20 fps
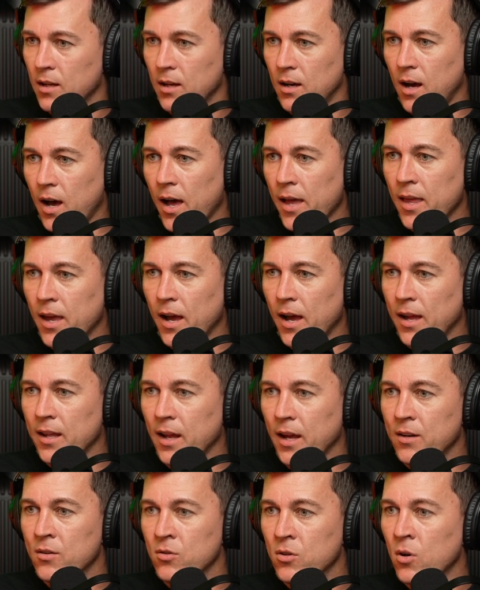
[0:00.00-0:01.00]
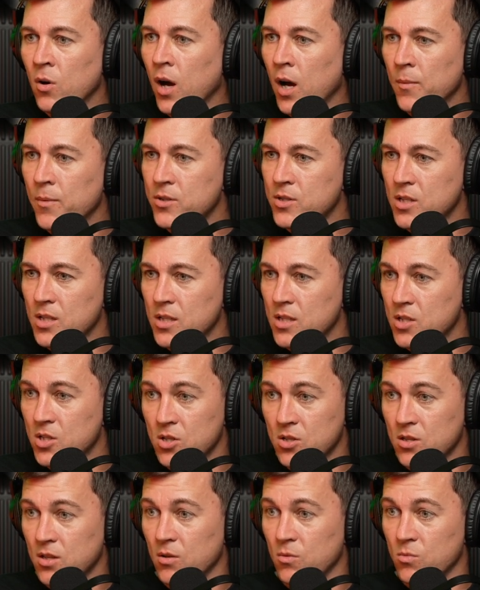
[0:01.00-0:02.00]
I, I I don't know how much of this
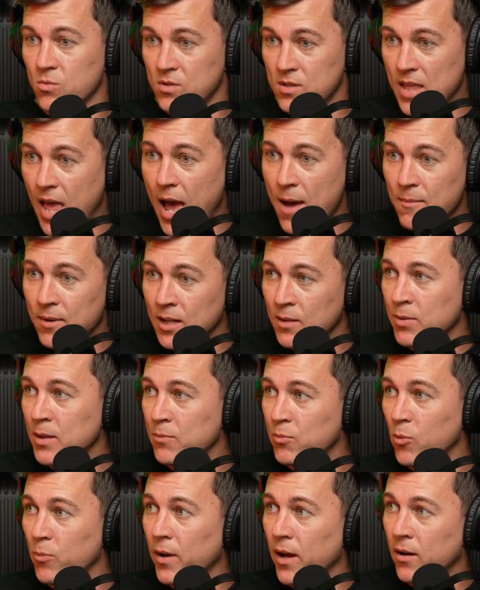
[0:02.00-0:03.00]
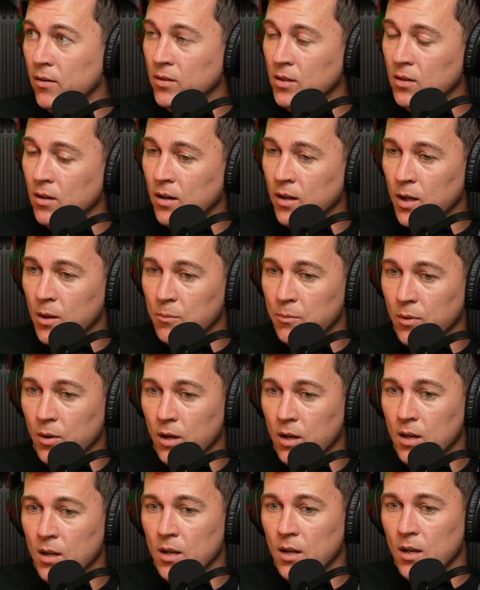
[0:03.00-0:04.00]
just there's that many people pounding on it,
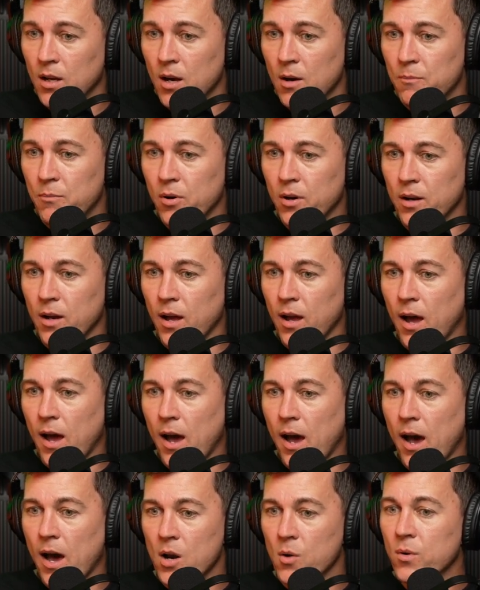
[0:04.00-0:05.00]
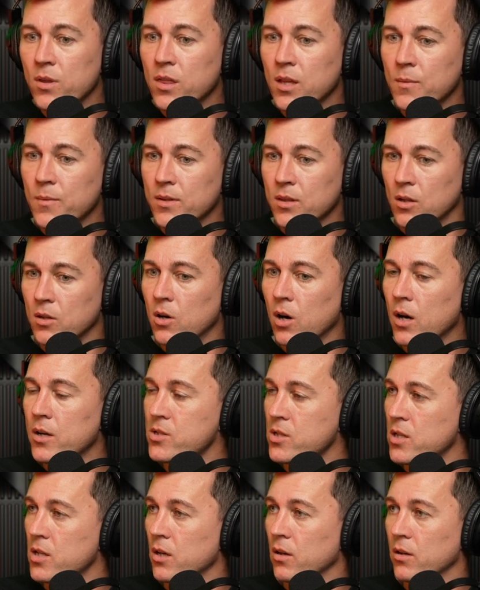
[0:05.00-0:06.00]
but but how do we think about the
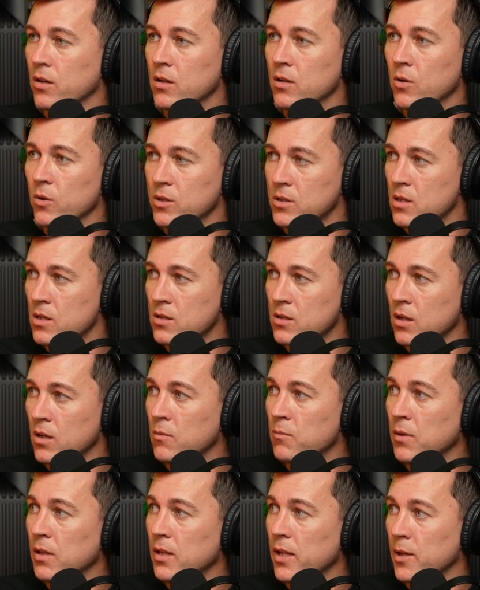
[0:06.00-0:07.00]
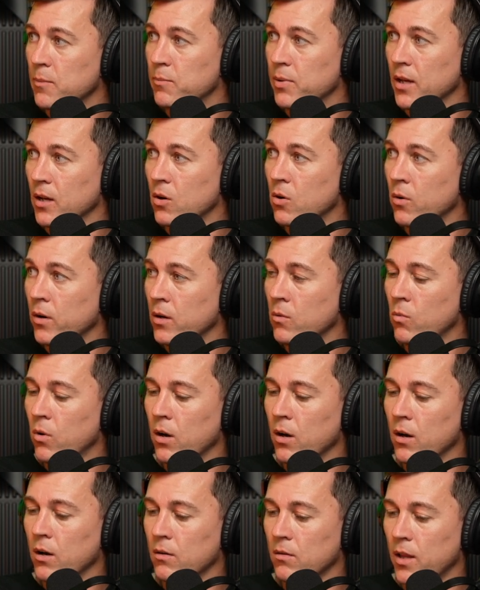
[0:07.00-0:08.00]
cost here? You know, is this going to be like Bitcoin,
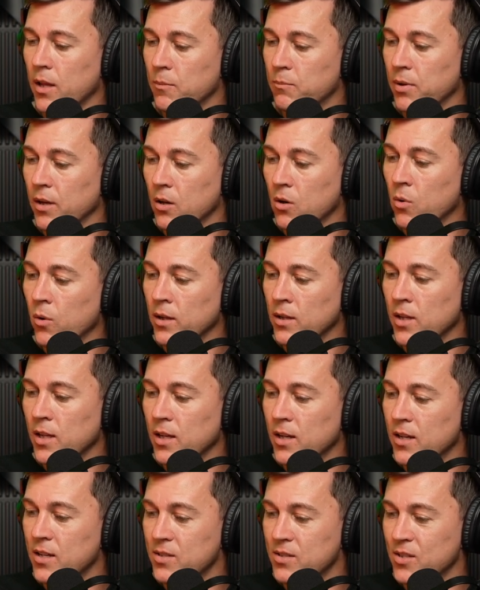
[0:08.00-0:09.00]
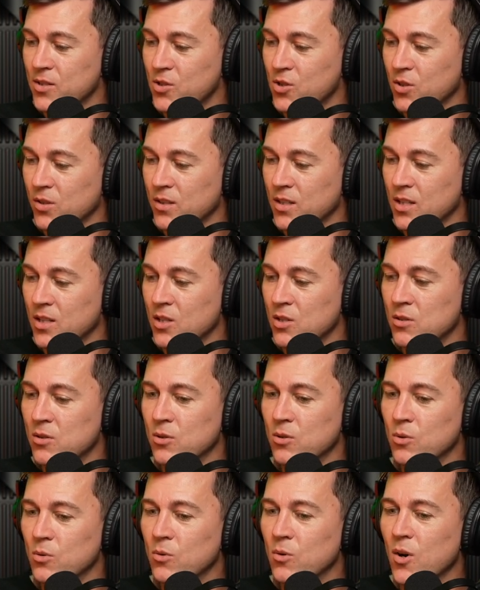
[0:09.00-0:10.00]
where like Bitcoin needed essentially
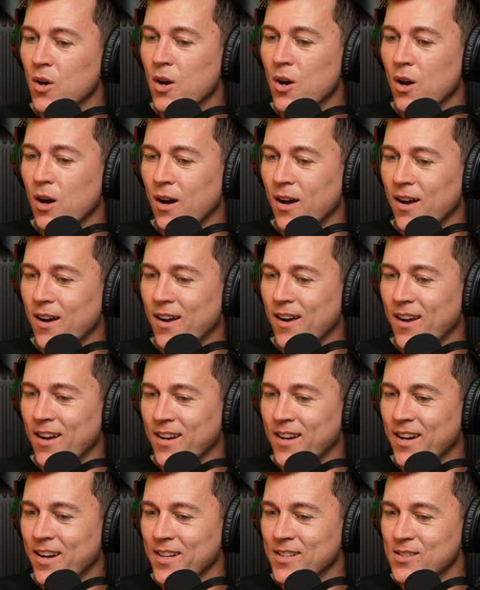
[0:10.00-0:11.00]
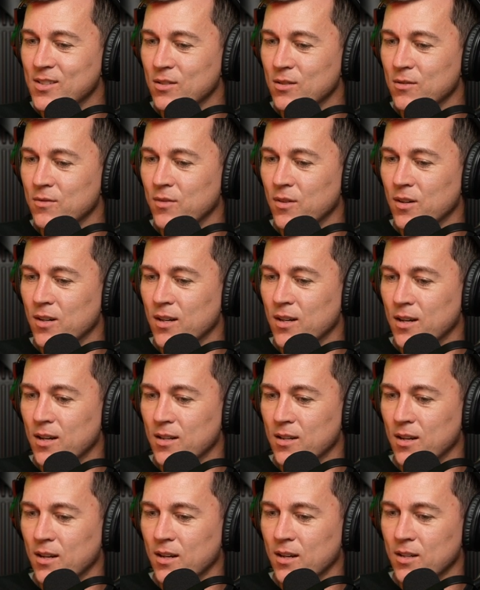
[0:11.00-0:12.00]
new uh, kinds of uh,
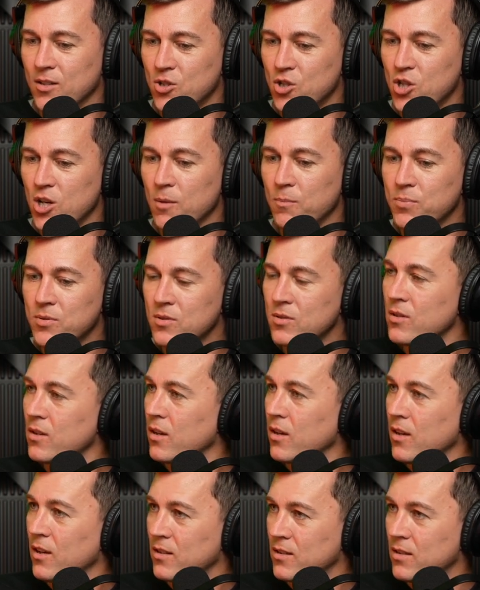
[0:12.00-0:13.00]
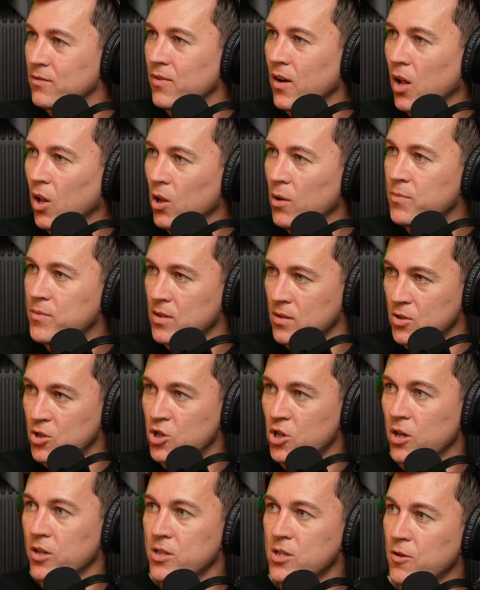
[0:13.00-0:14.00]
uh, chips developed
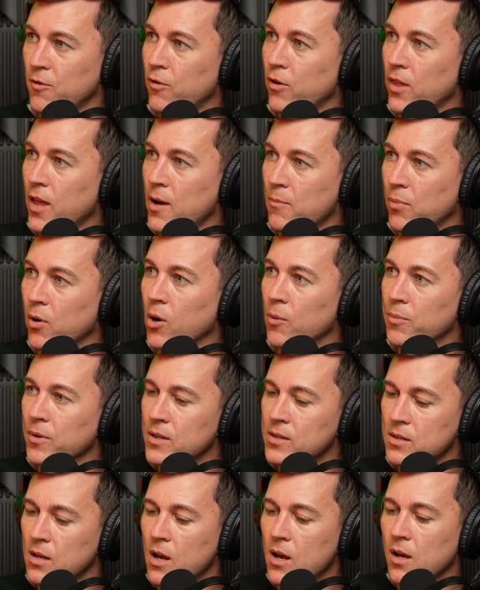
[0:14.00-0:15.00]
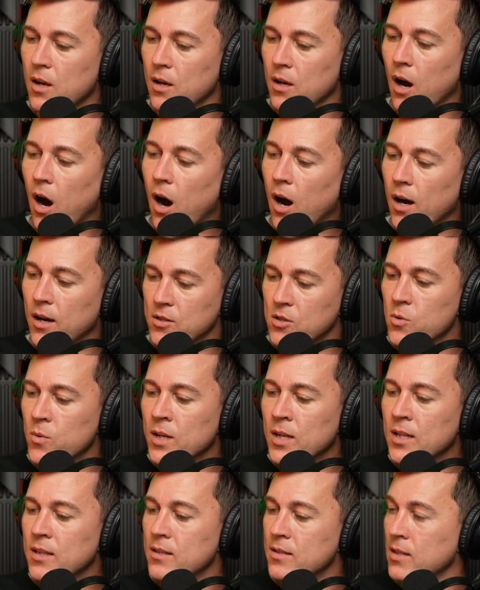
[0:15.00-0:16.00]
just for that purpose? Uh, do
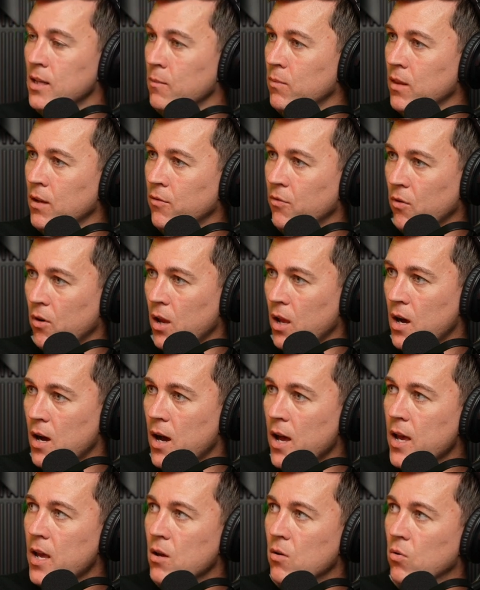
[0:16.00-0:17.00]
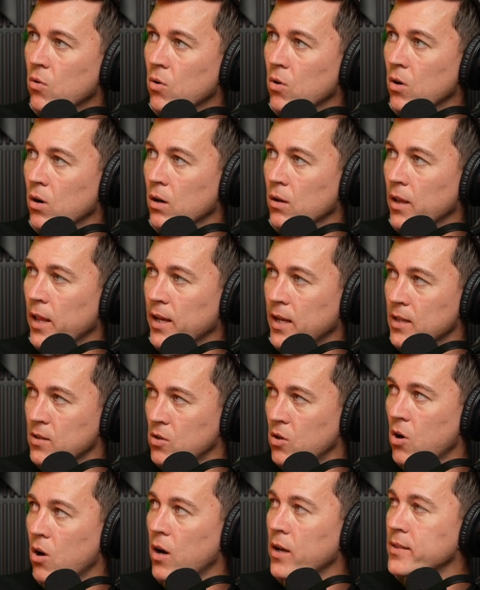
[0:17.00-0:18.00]
we need the same thing for AI, or like is
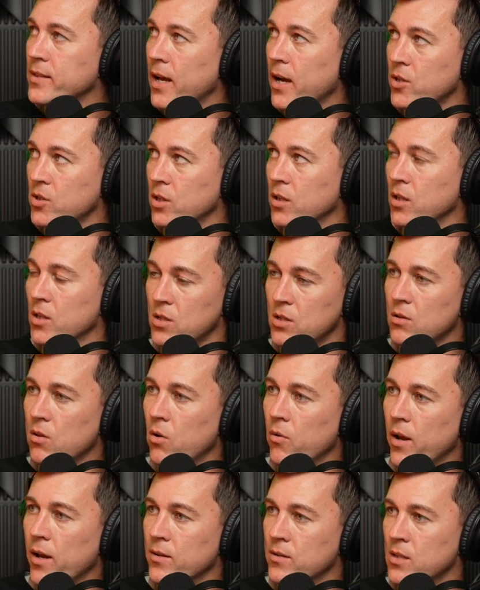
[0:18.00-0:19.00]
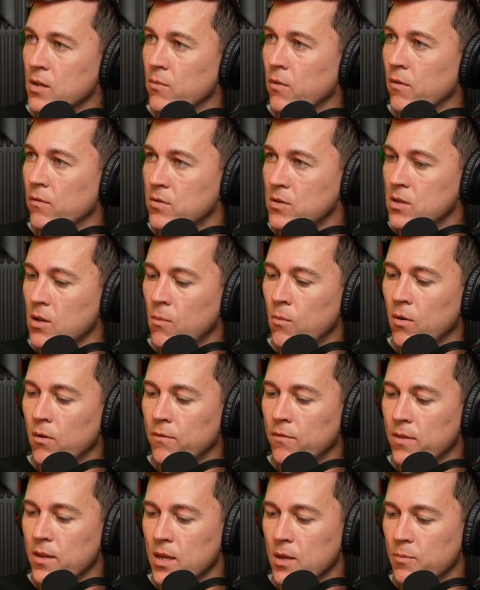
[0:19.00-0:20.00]
cost actually going to slow down some of some
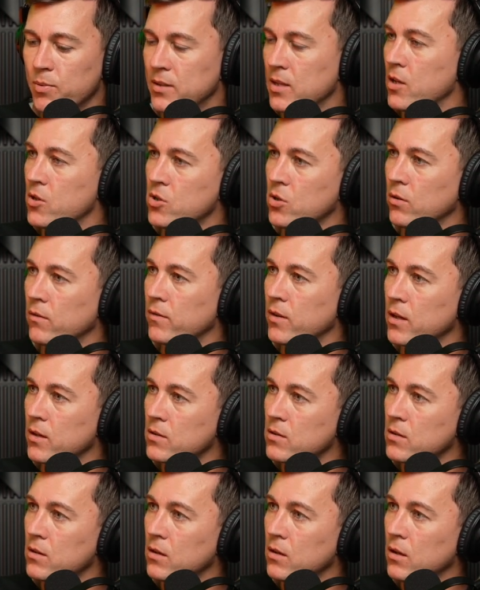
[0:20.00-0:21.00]
of the potential of this?